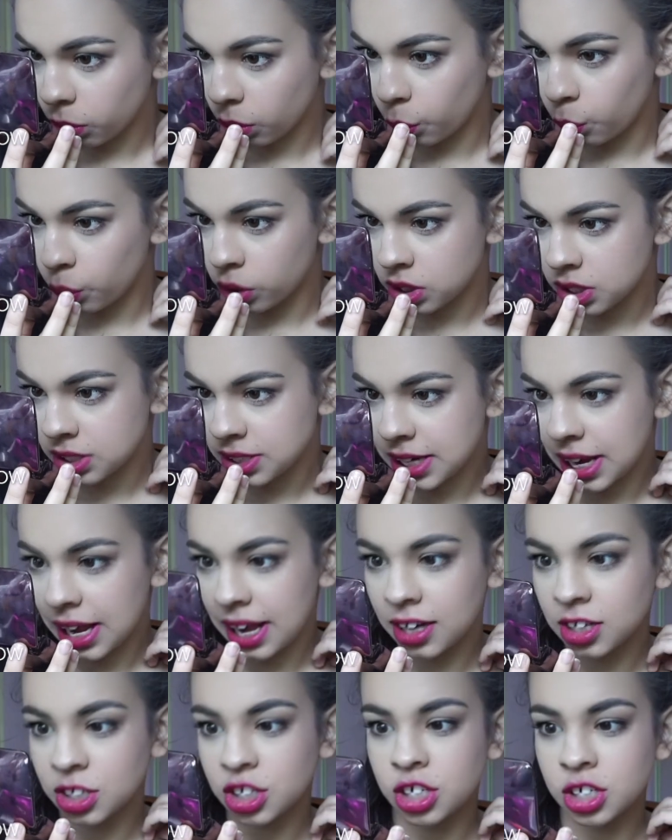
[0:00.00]
With
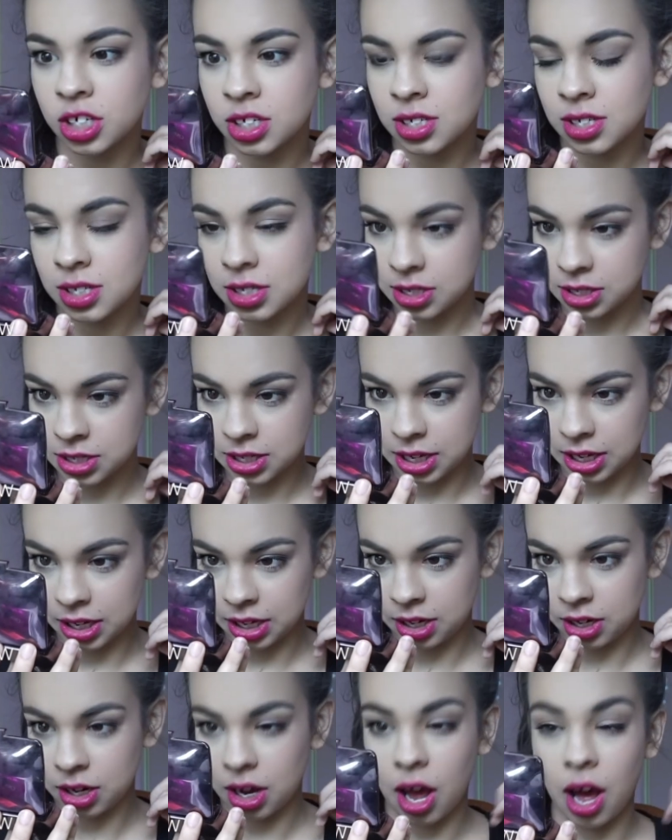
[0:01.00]
textured
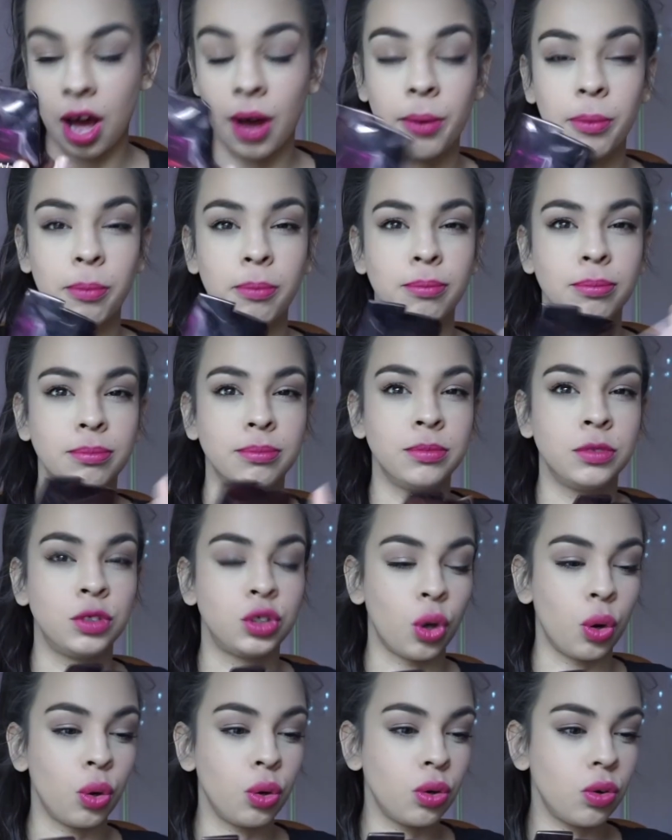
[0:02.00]
skin, I
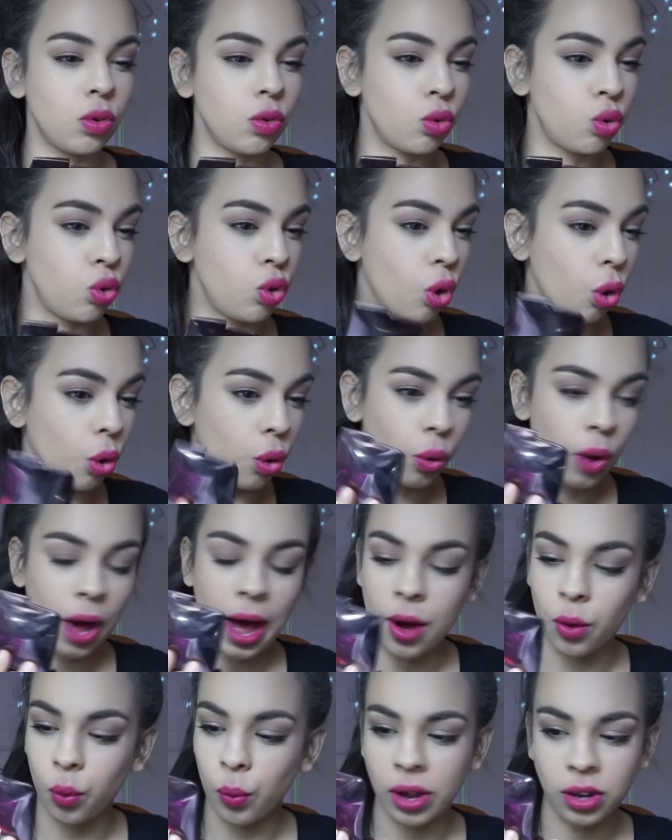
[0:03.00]
don't know
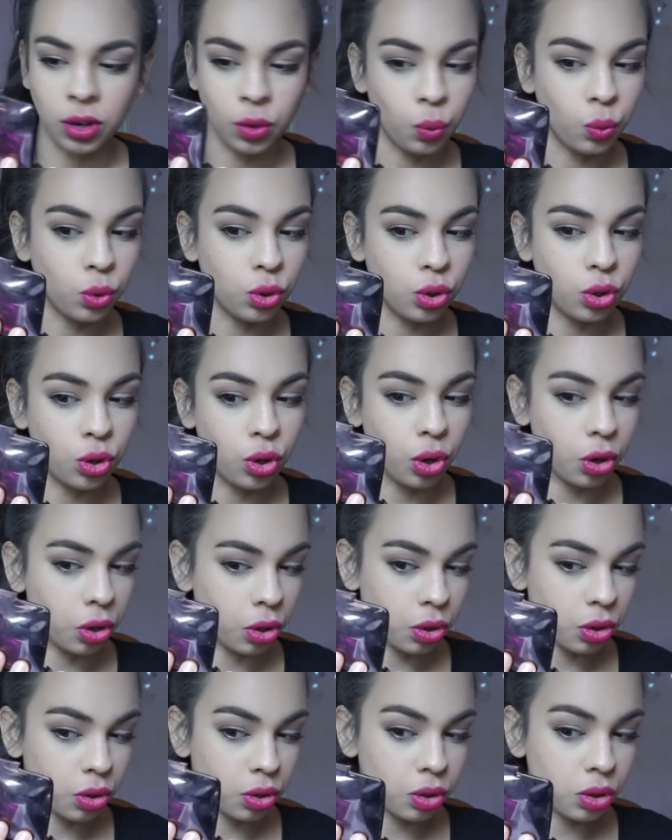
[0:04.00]
how well it would
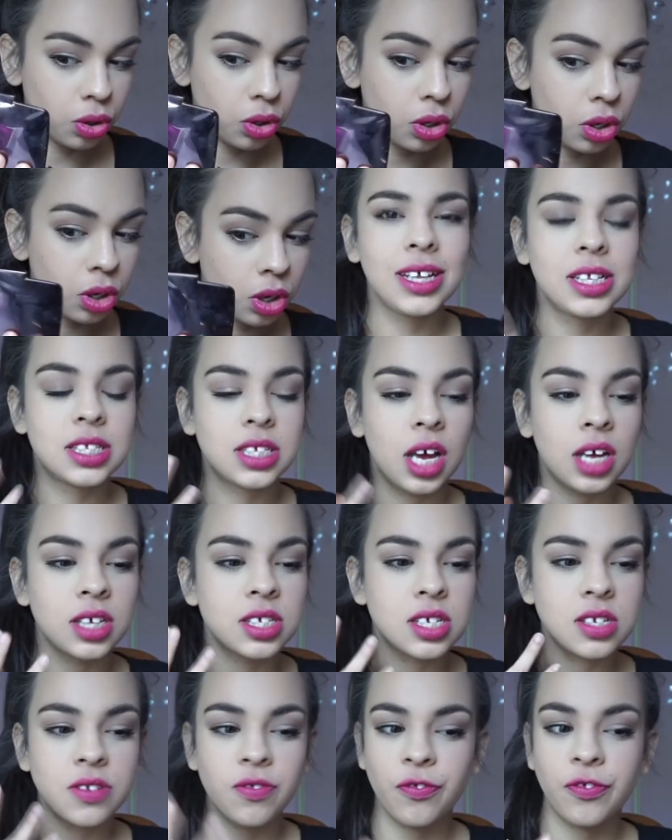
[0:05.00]
go. It
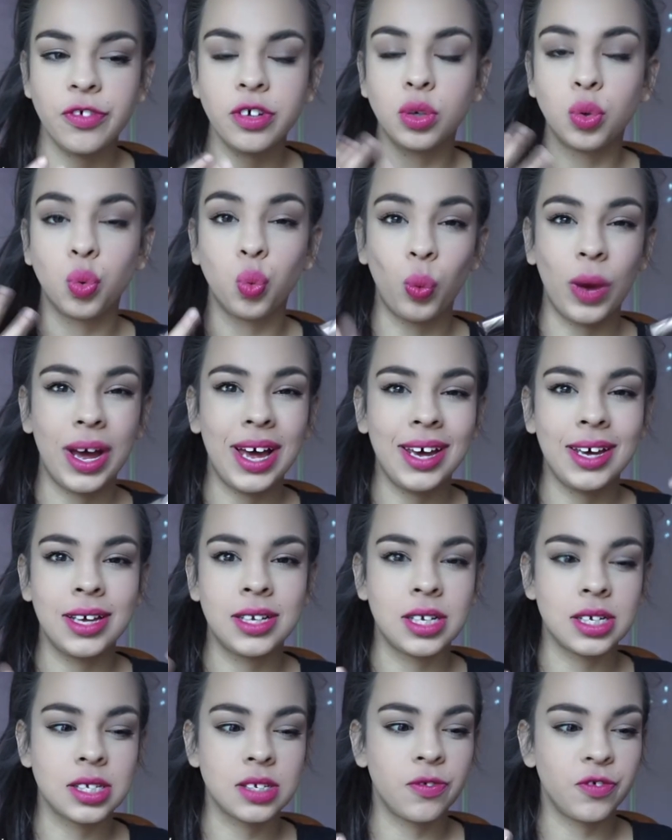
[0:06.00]
doesn't feel wet, it
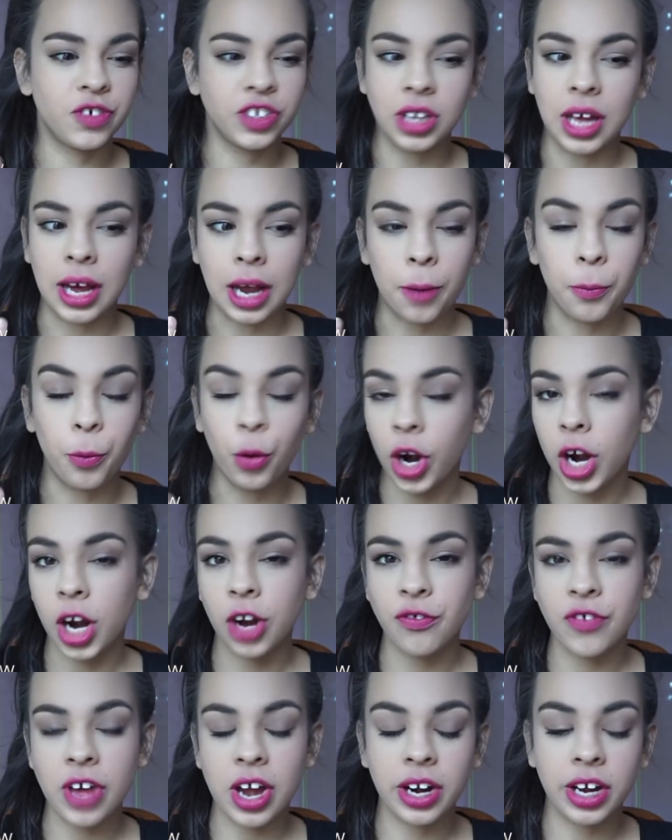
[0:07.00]
doesn't feel like I'm
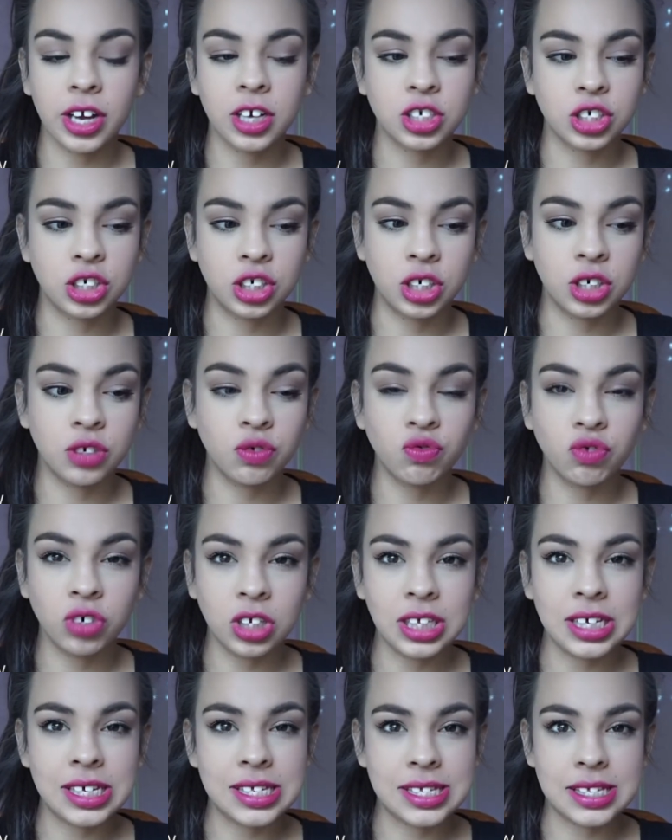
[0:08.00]
wearing foundation. It
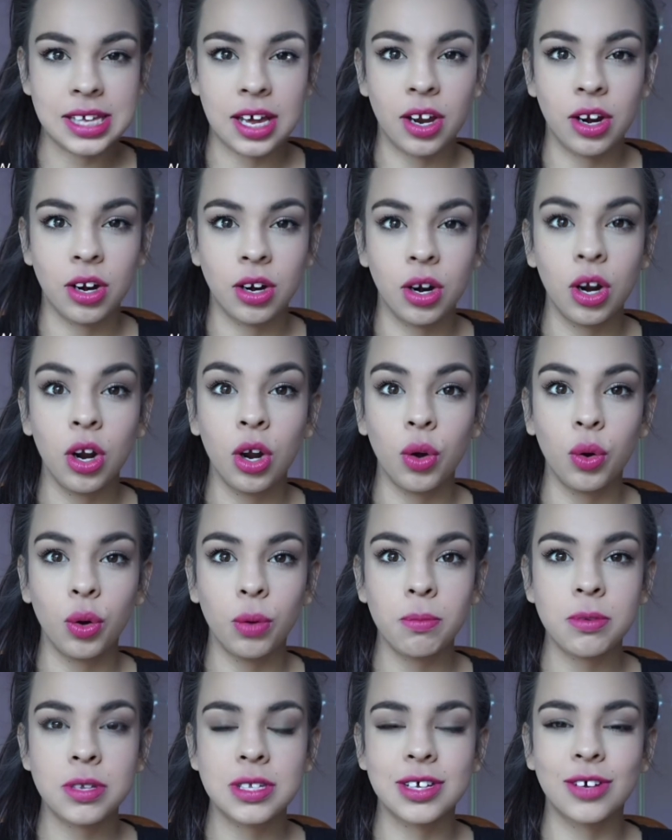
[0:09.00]
really set,
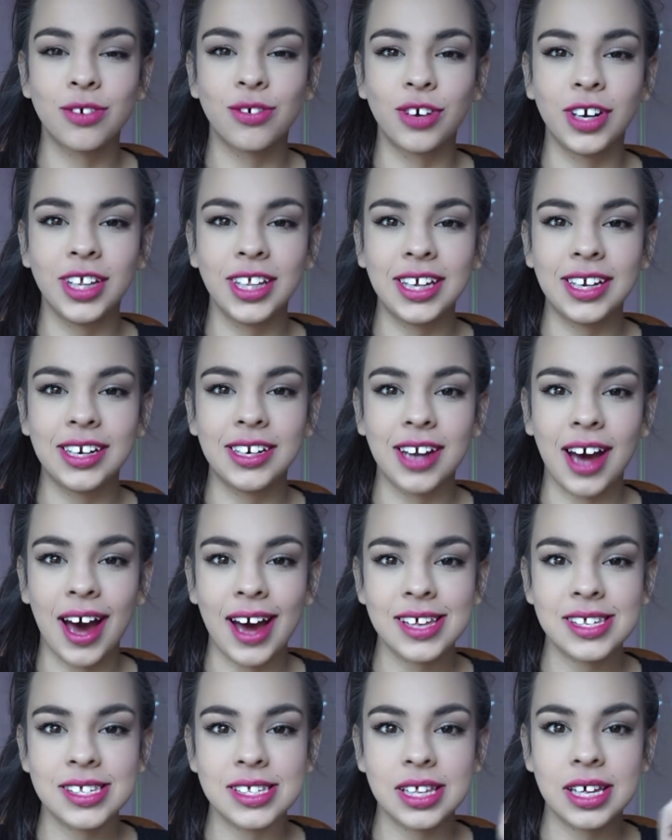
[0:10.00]
really
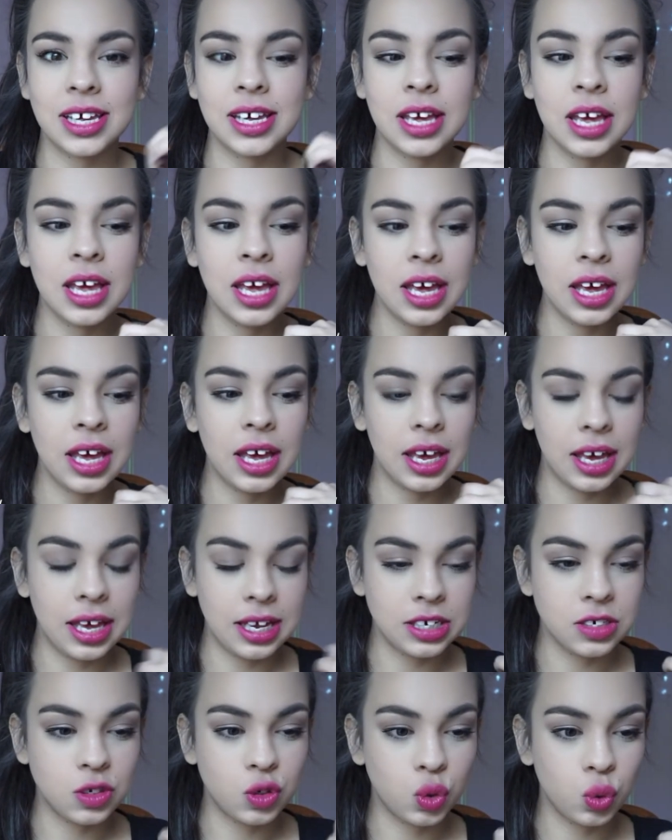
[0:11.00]
nicely
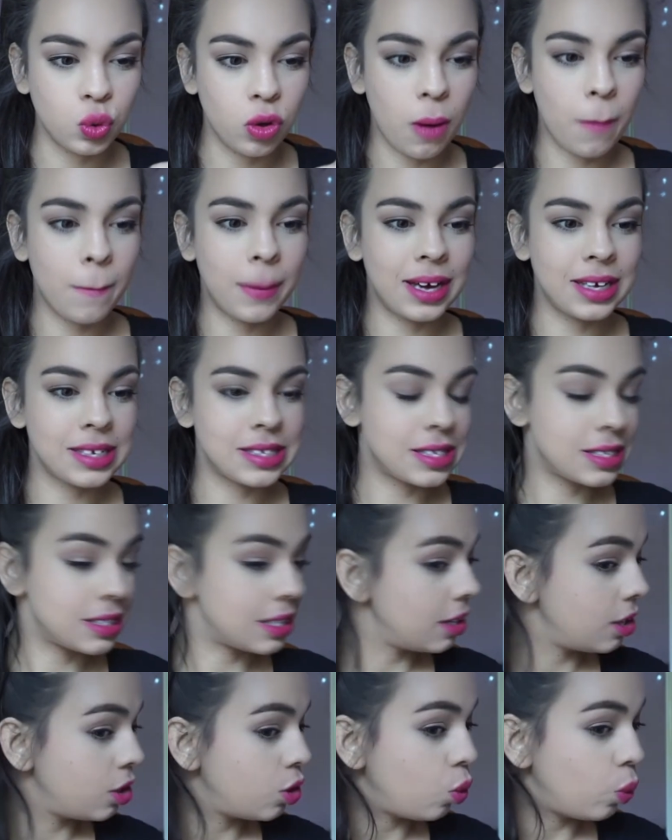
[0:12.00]
into my
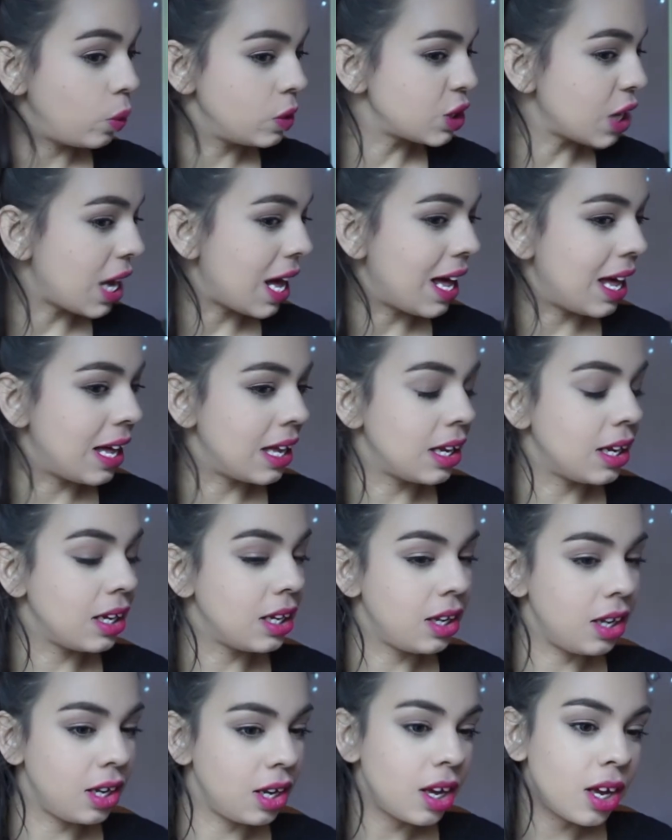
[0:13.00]
skin, which I
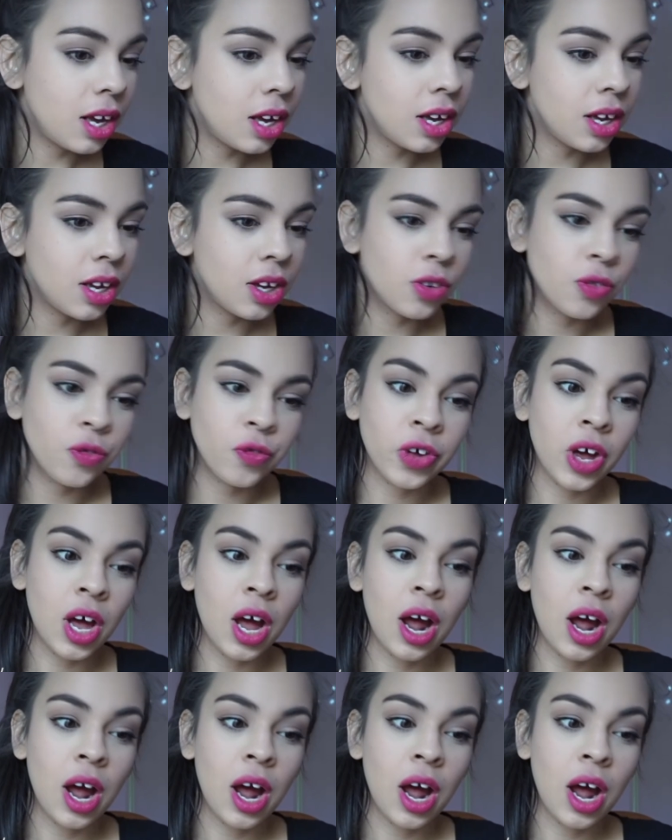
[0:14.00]
love.